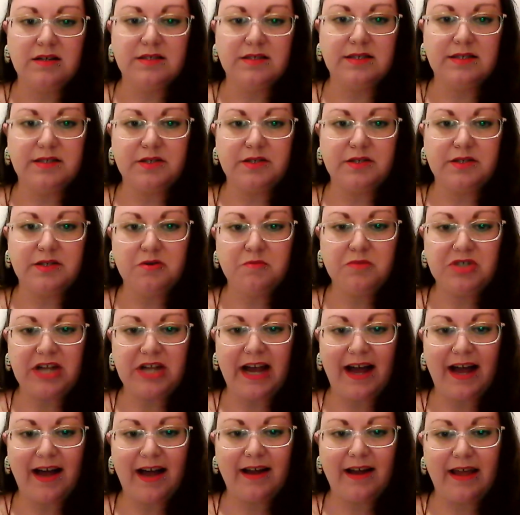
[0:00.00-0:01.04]
Zoom
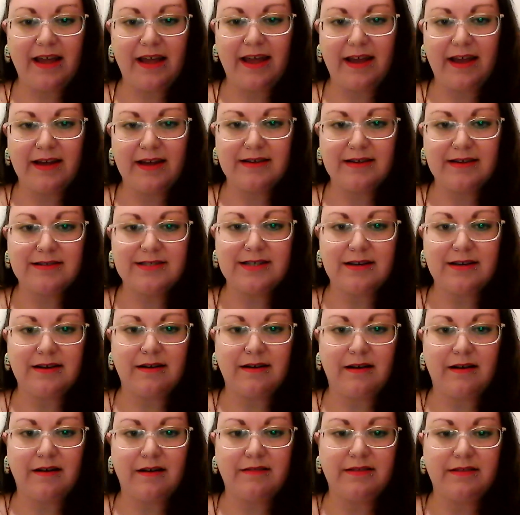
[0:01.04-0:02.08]
chat and
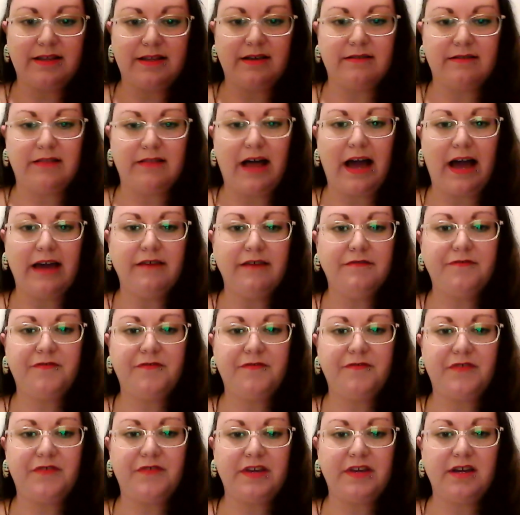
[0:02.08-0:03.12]
on the live
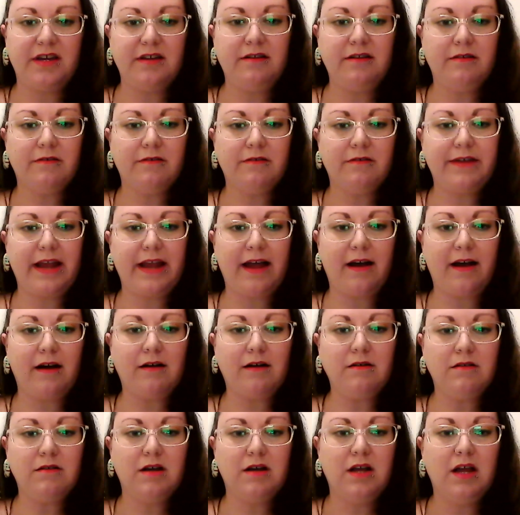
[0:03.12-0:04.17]
feed
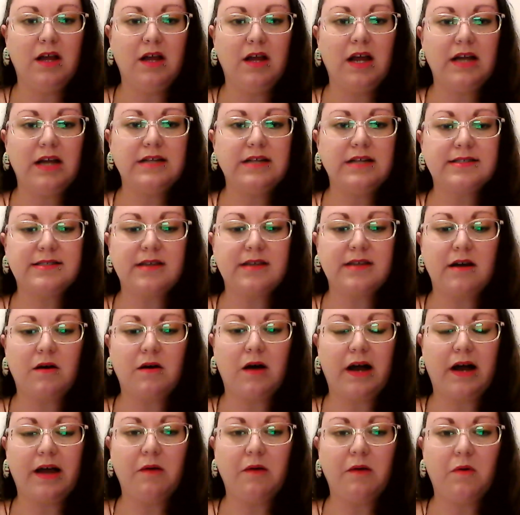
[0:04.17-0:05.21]
now. And so
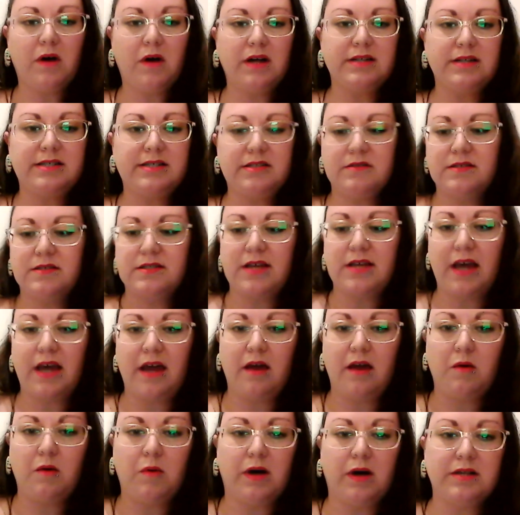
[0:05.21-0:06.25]
I want to say
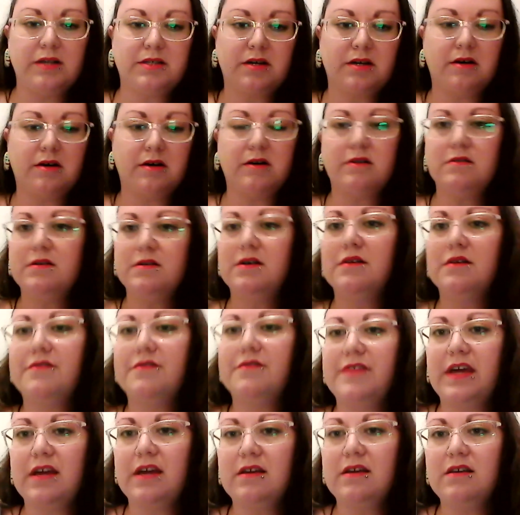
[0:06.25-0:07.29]
wado,
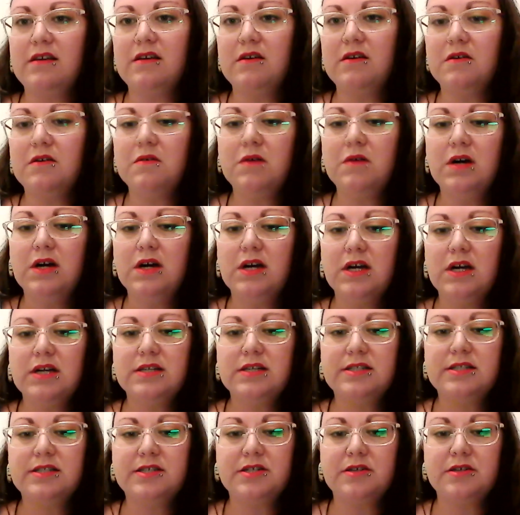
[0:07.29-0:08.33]
thank you
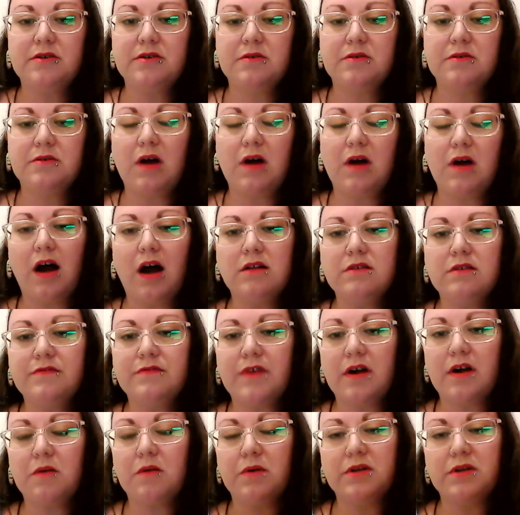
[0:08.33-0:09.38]
to all of
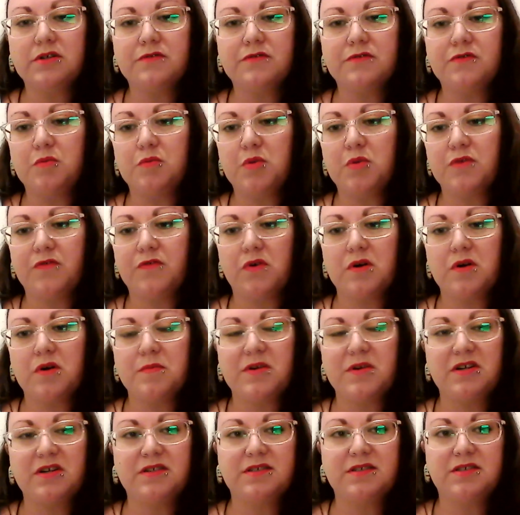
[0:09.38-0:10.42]
our wonderful
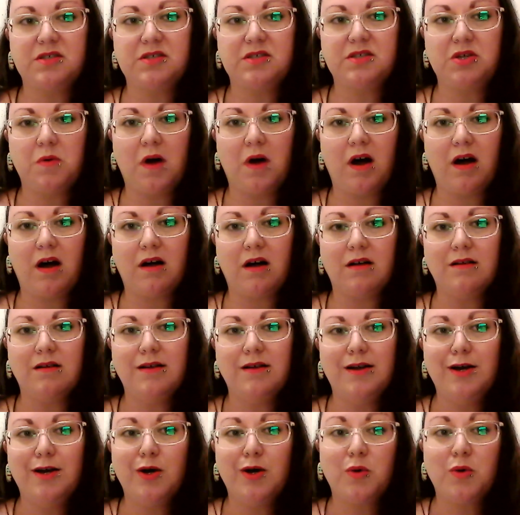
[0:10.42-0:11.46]
performers. You all
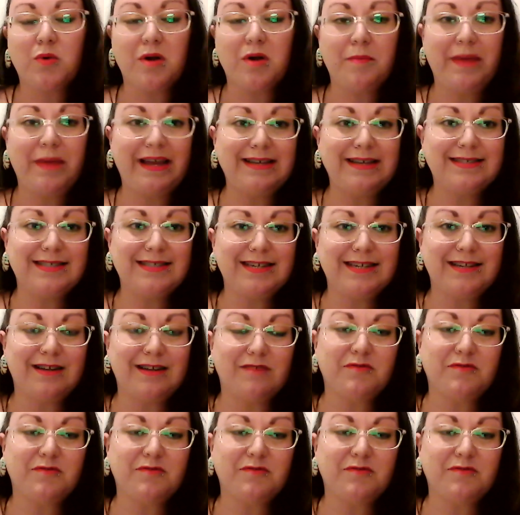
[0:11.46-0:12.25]
were amazing.